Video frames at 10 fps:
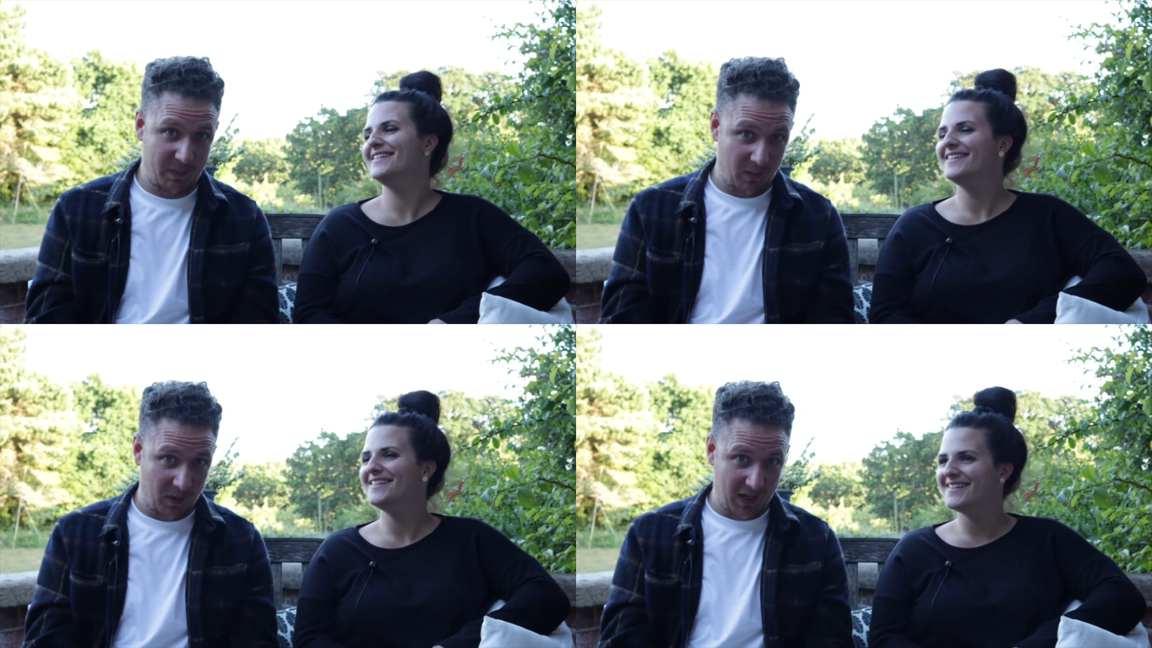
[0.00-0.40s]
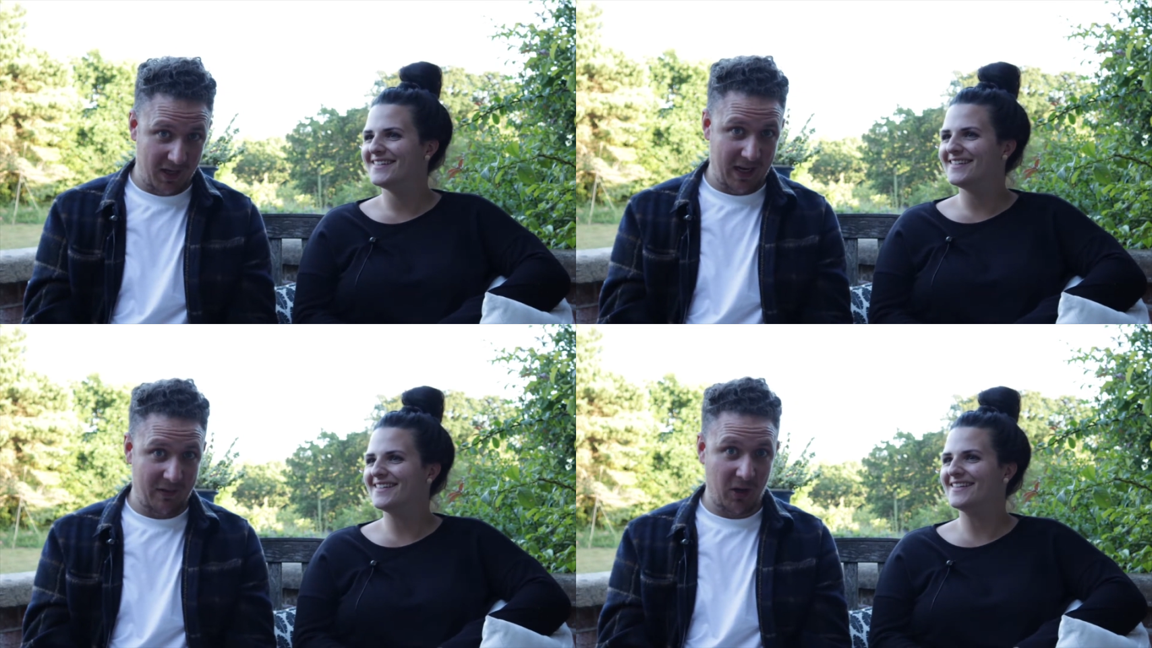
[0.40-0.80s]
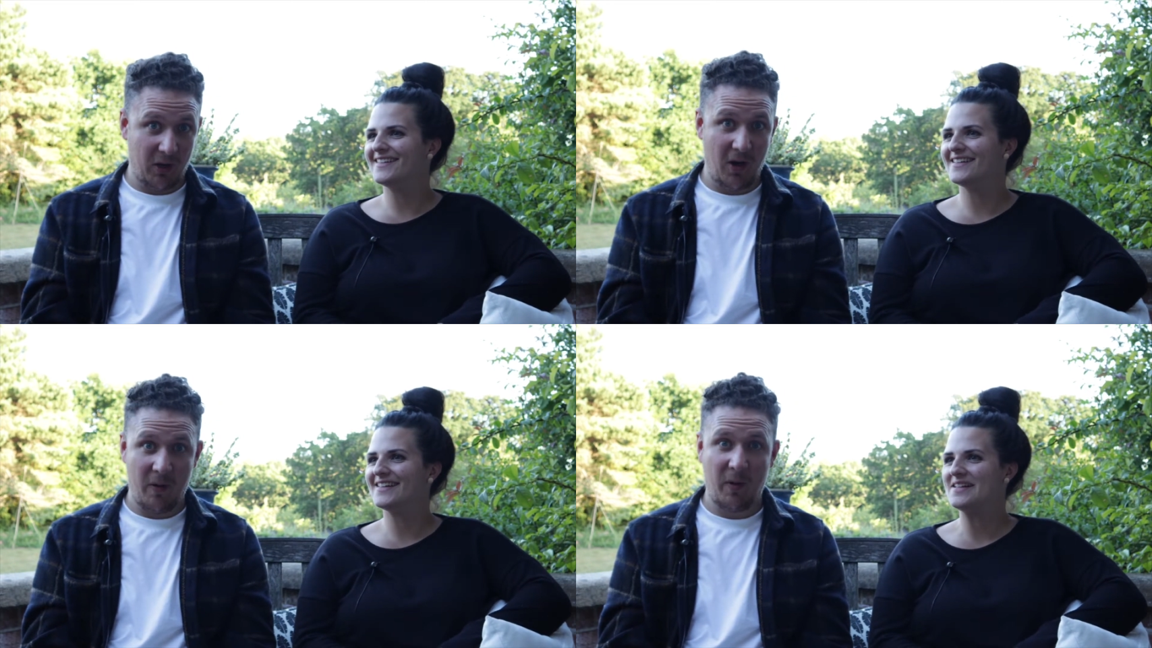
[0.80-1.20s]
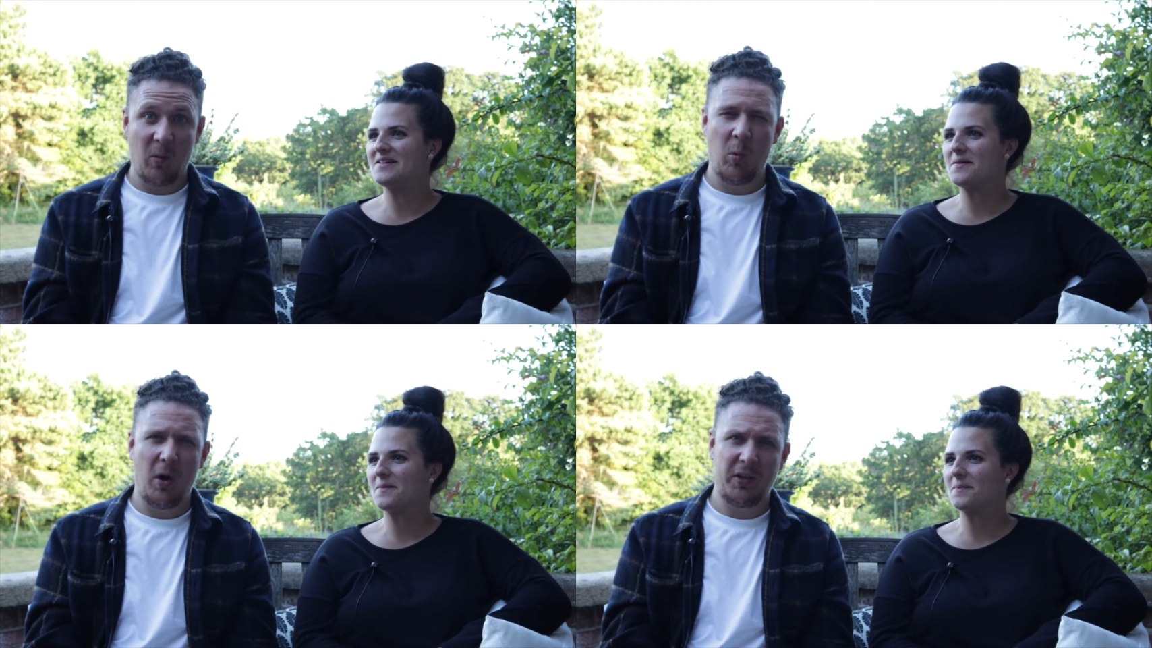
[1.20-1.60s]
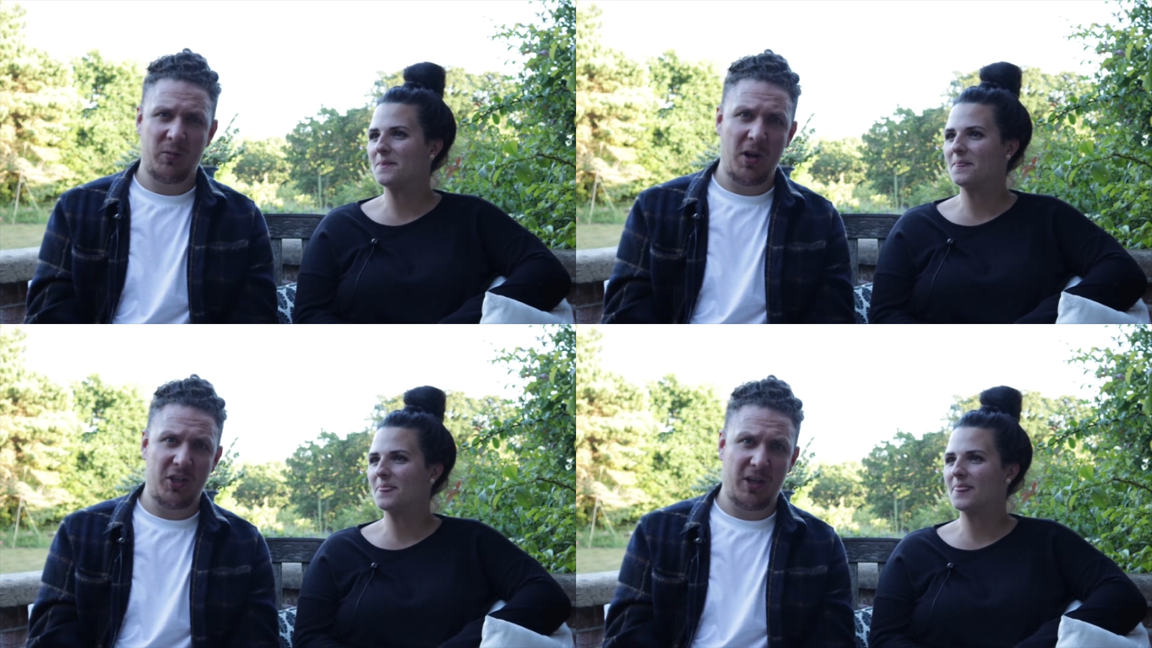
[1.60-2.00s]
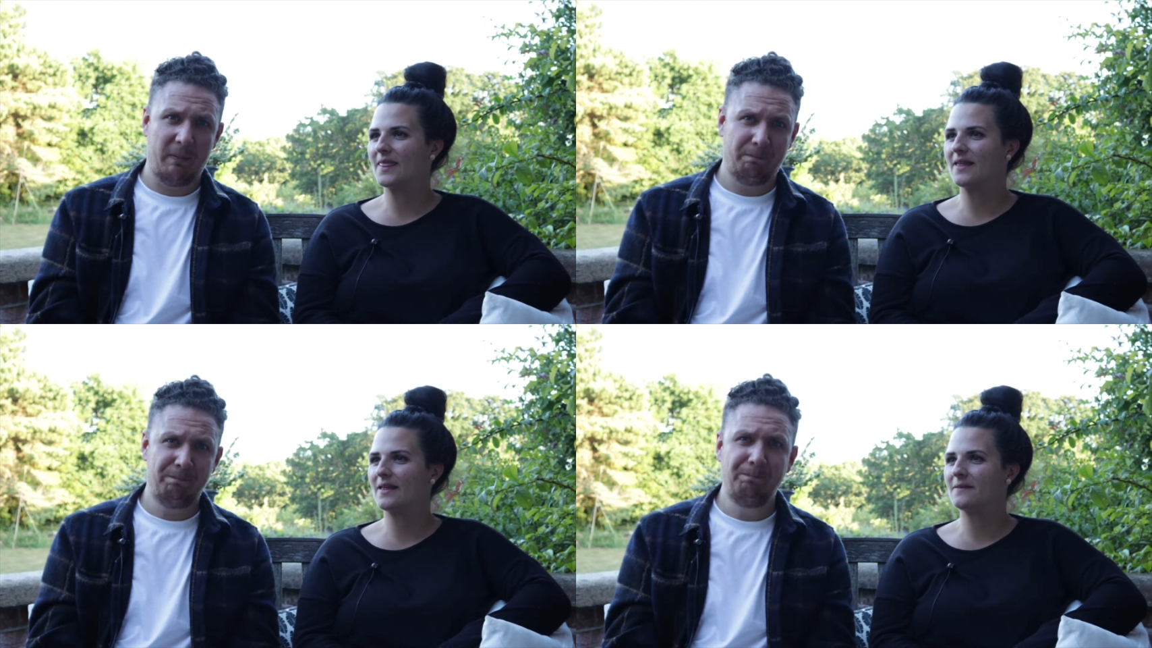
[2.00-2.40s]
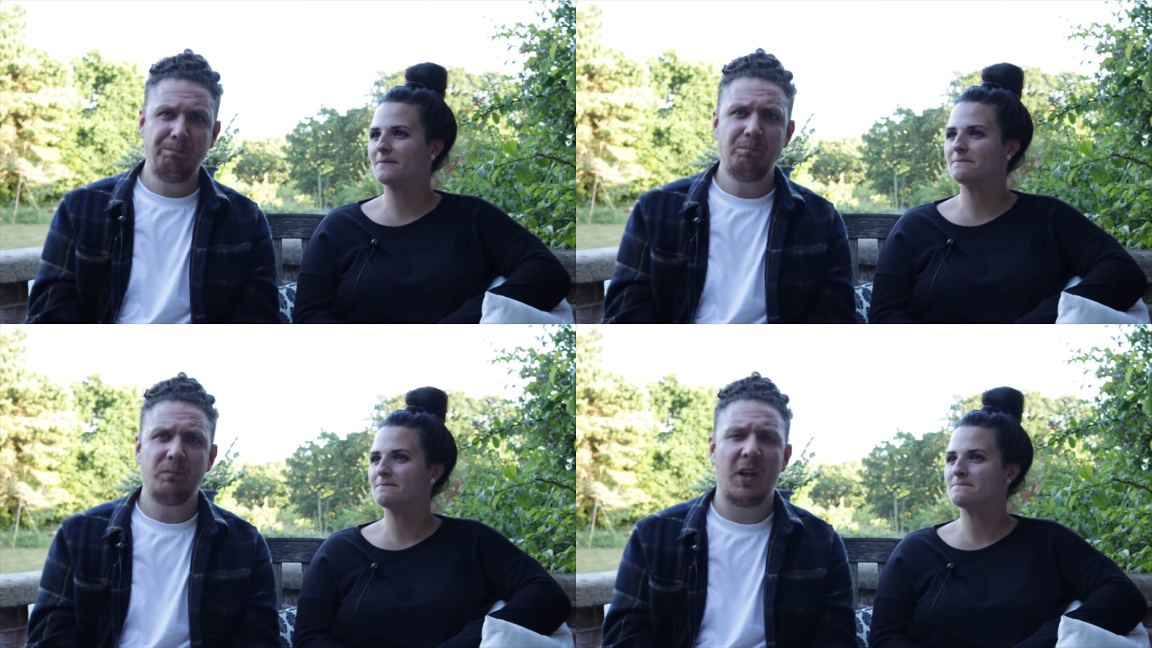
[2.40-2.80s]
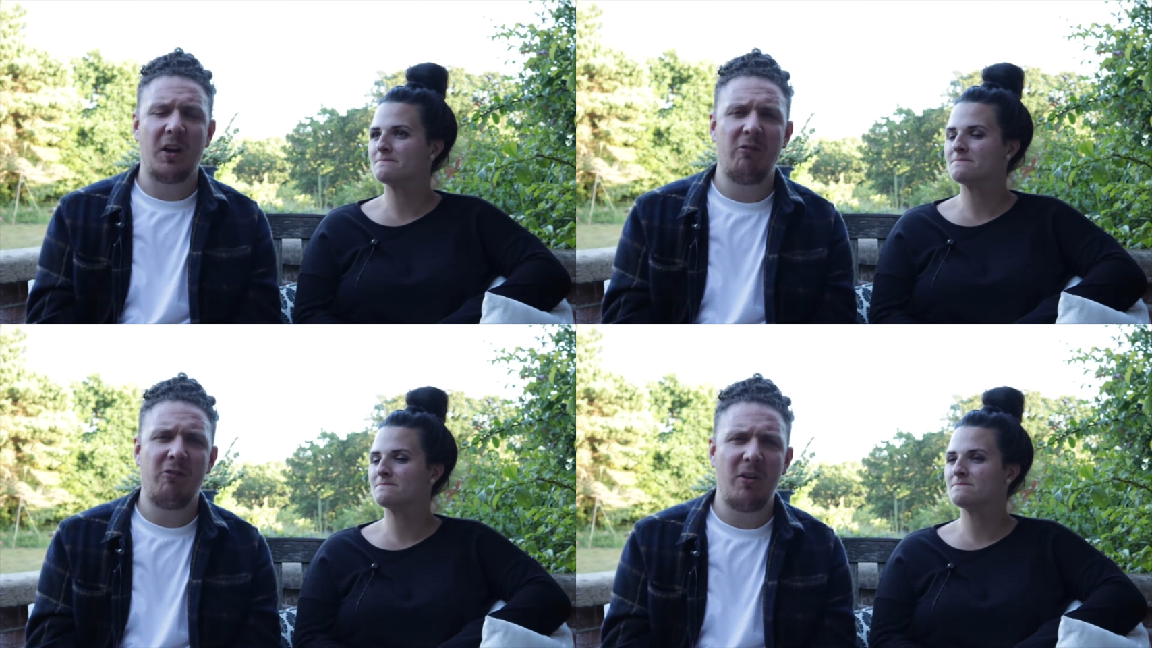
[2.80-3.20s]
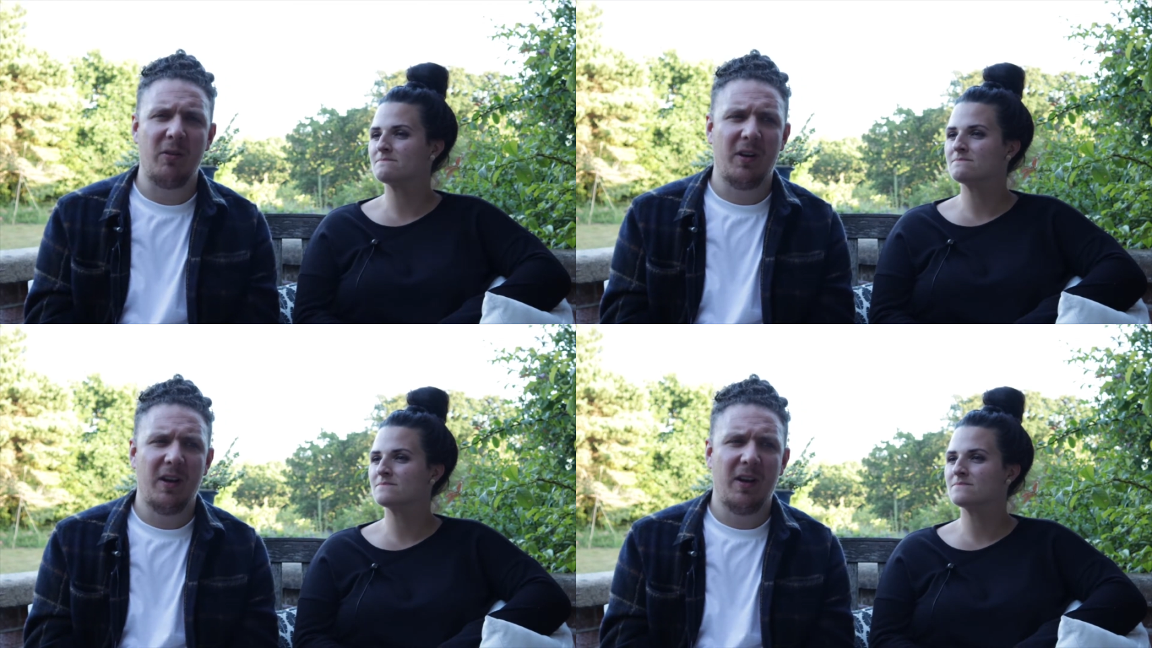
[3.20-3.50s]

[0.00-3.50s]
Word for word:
Speaker 1: but we're going to give it a go. But what is worship? And I wrote